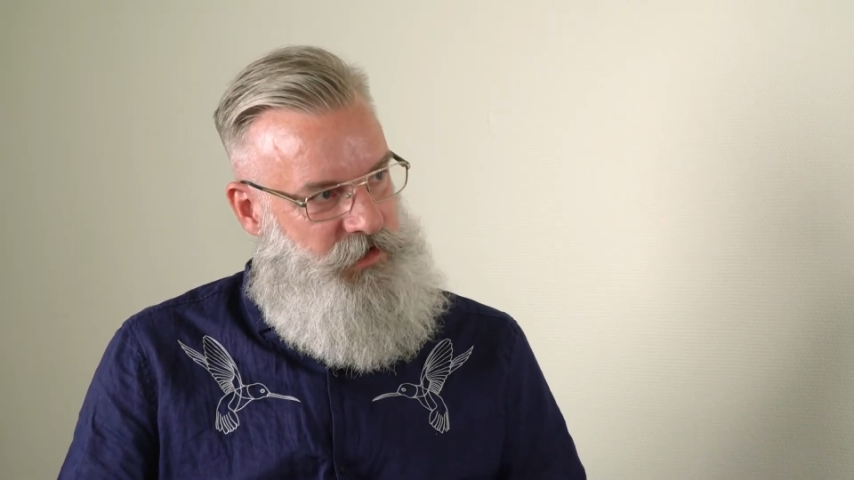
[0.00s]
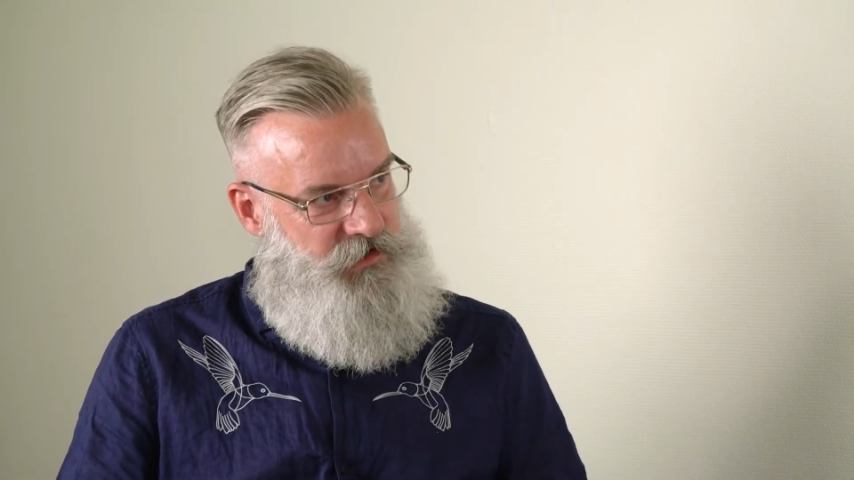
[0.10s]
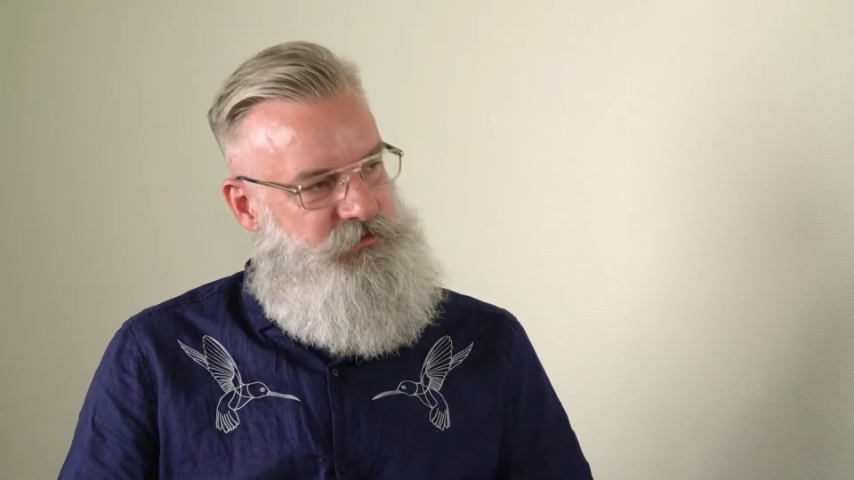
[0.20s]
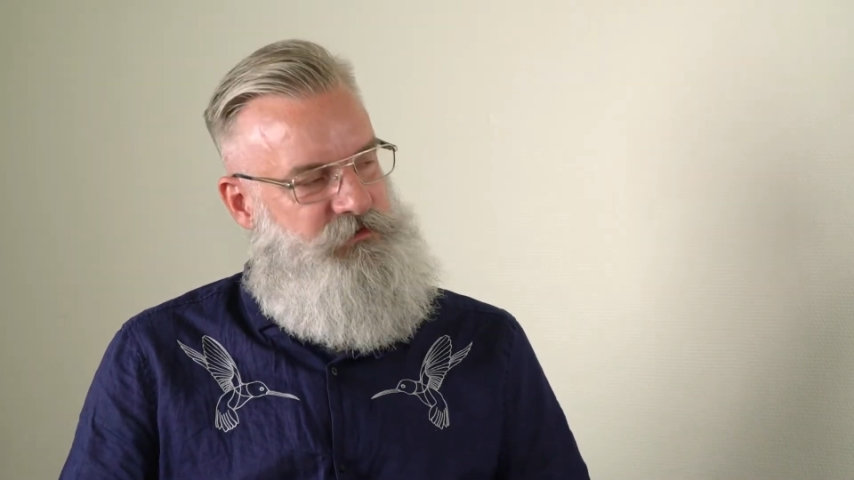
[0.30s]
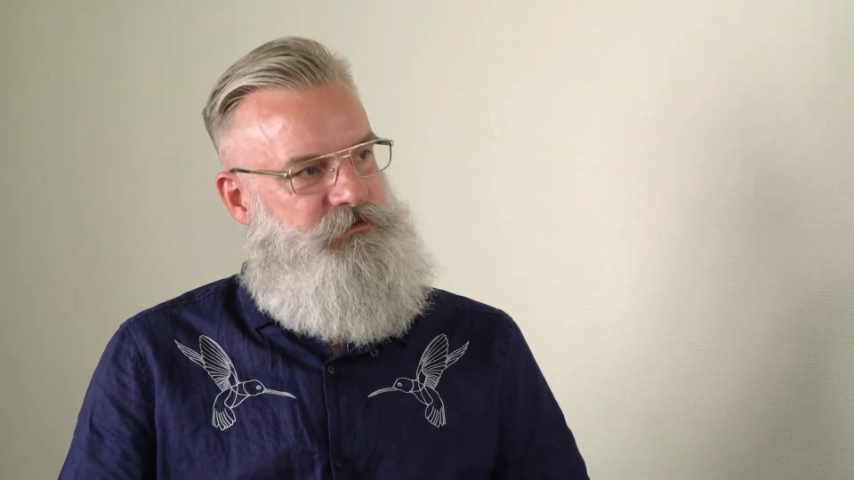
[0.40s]
I
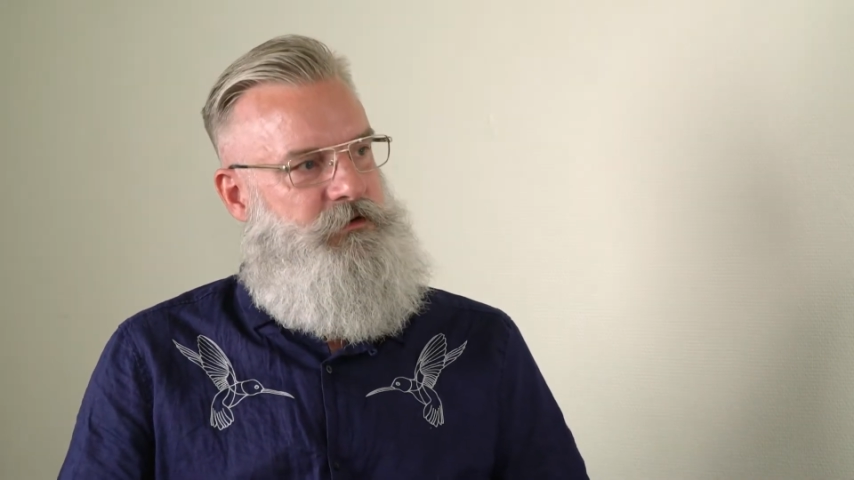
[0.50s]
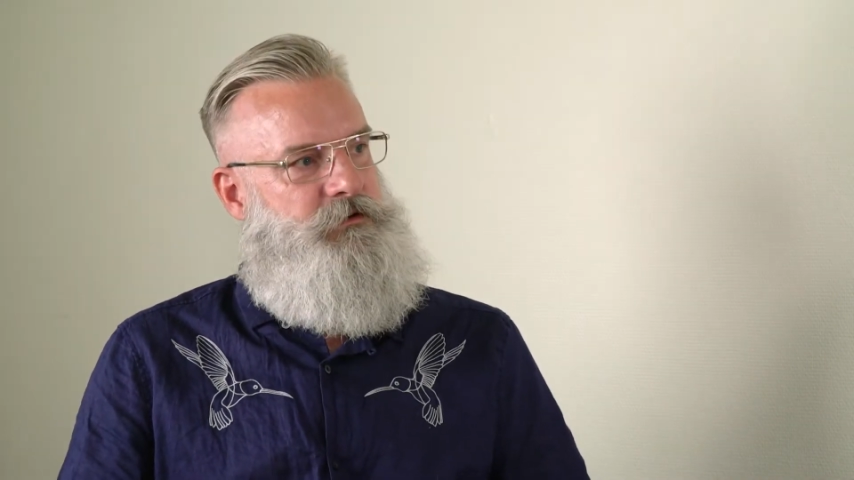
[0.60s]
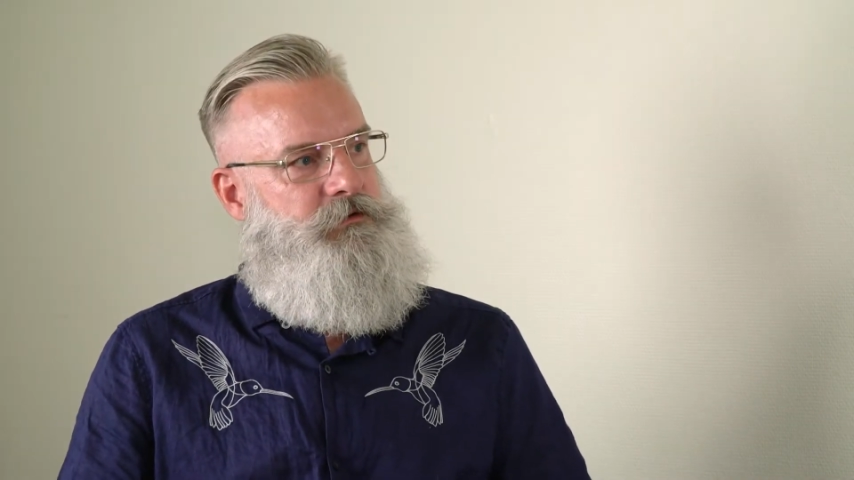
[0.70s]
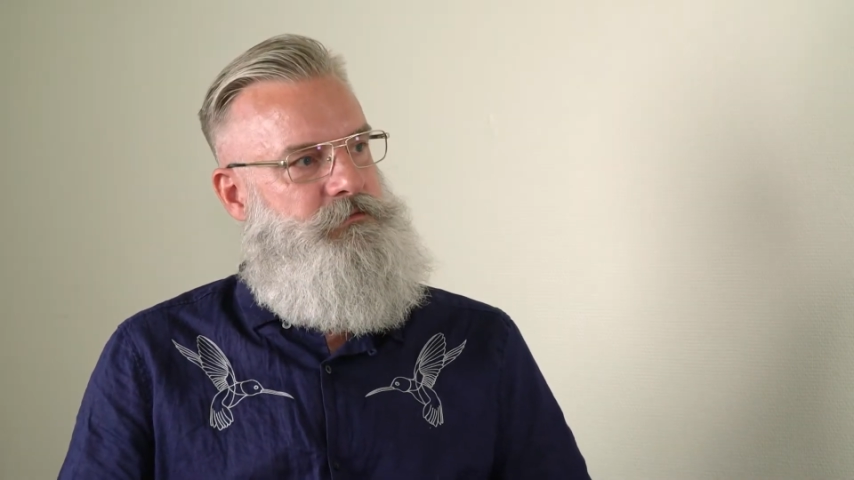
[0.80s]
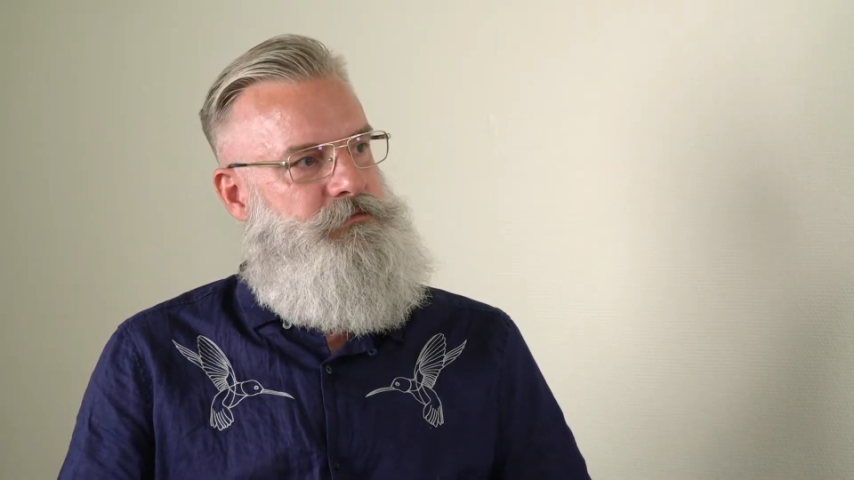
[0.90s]
lived in
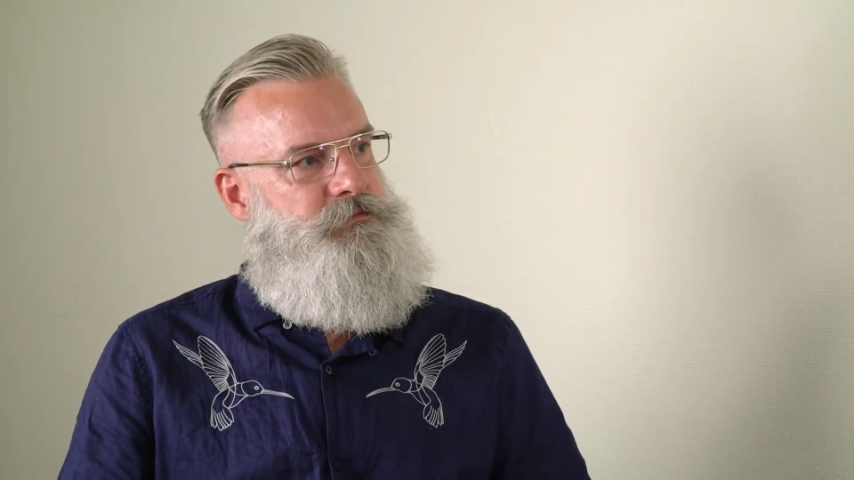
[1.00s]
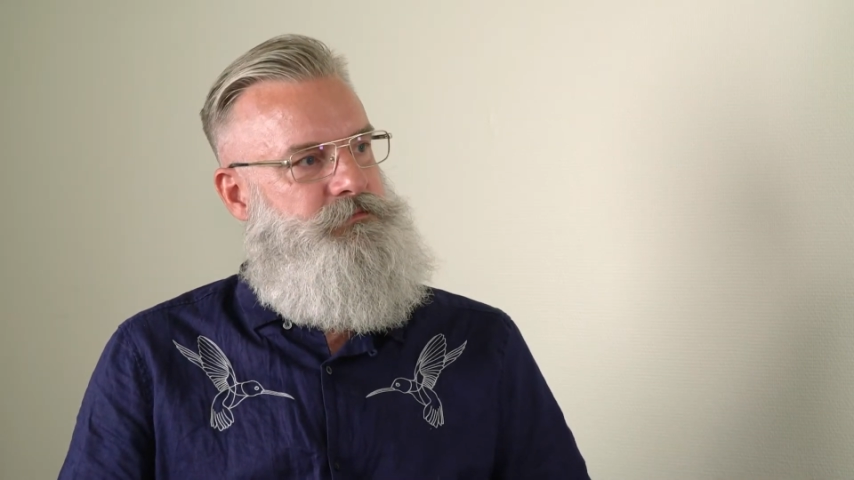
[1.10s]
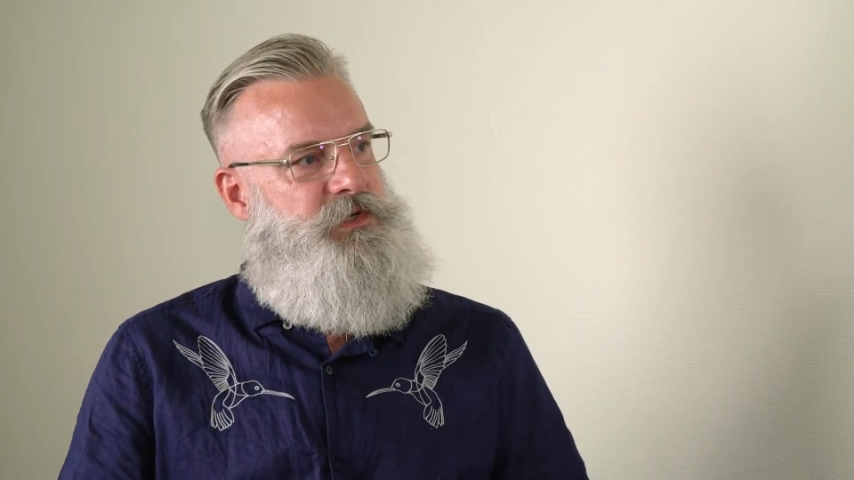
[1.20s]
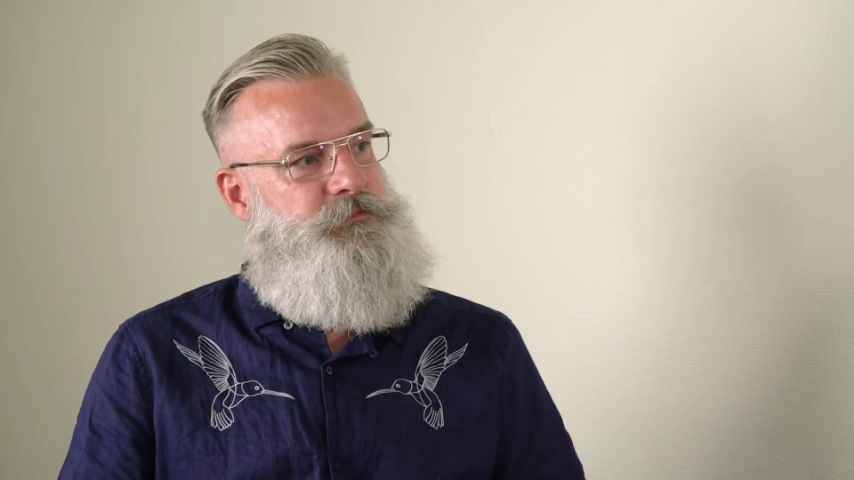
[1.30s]
Stockholm, uh-huh.